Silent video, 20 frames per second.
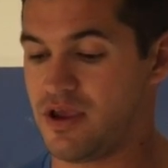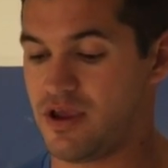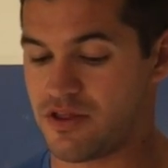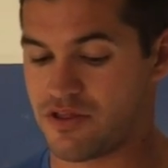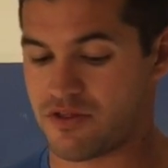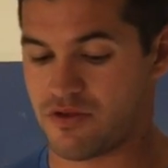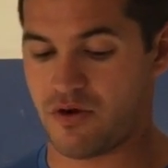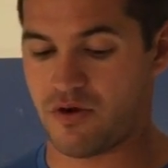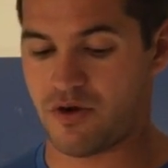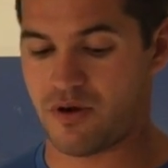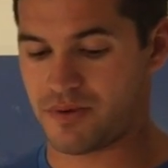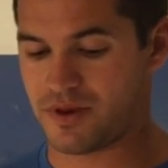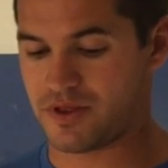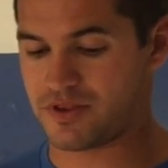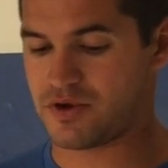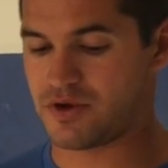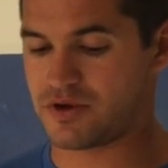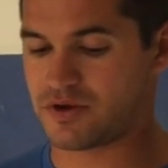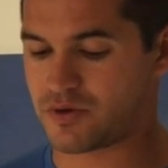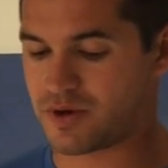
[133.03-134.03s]
So I'm going to
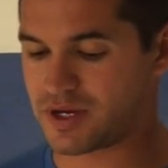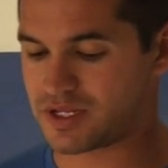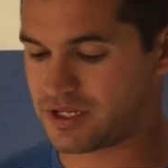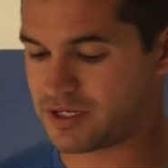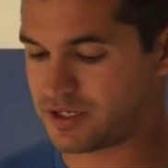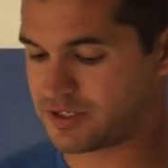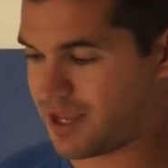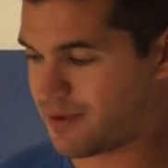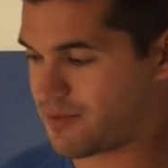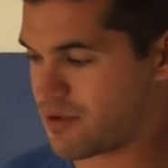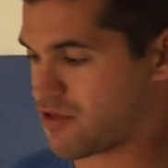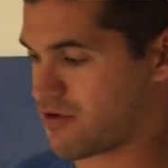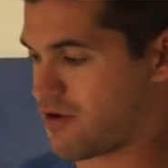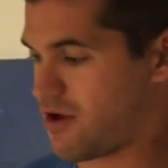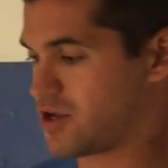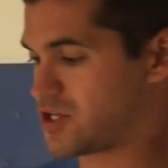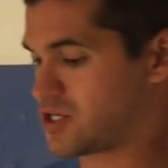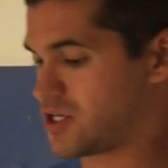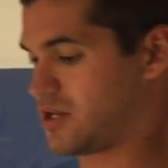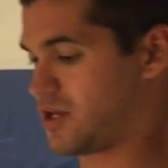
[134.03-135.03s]
do a quick little
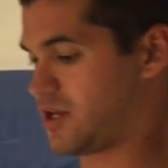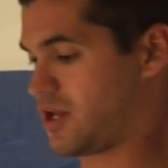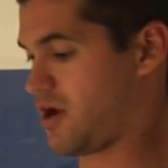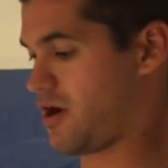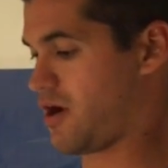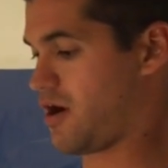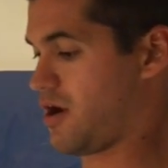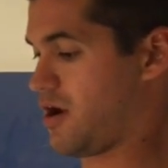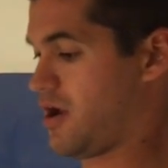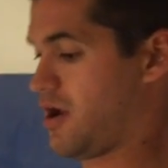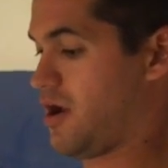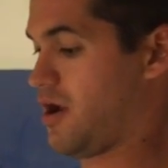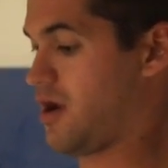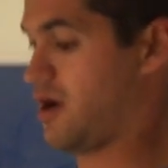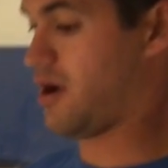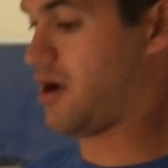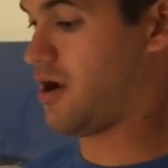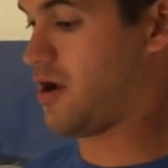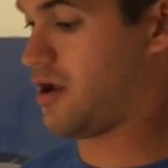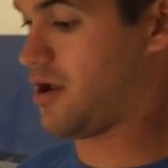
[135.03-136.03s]
demonstration here
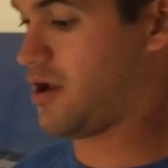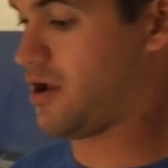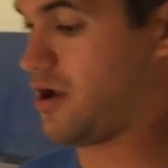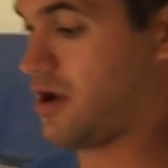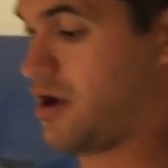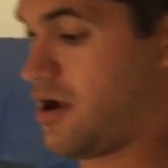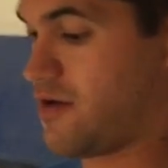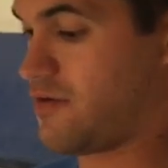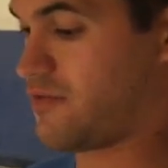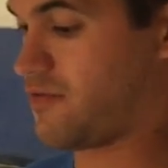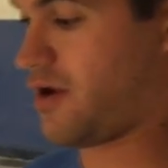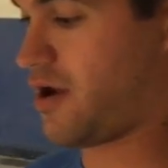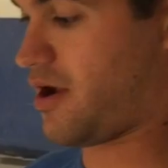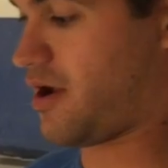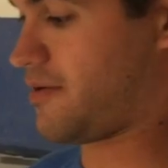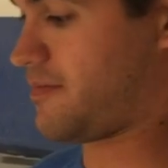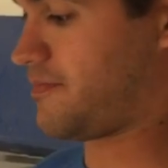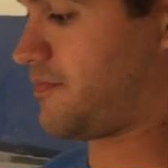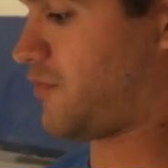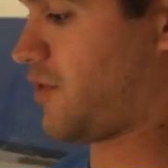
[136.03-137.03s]

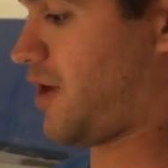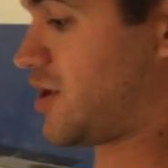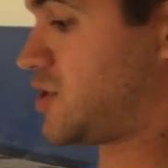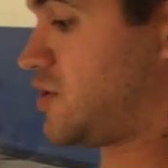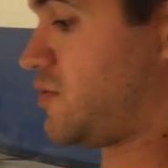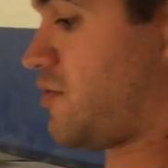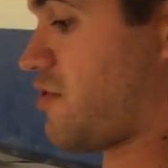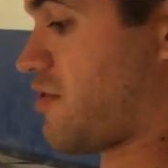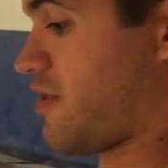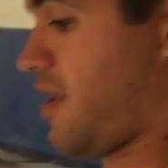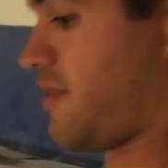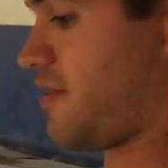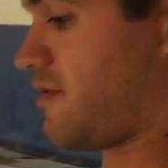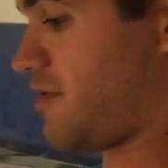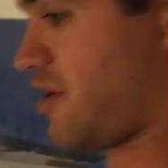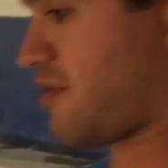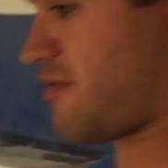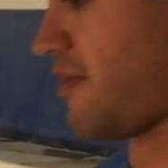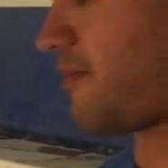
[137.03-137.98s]
of, actually we'll scan the rice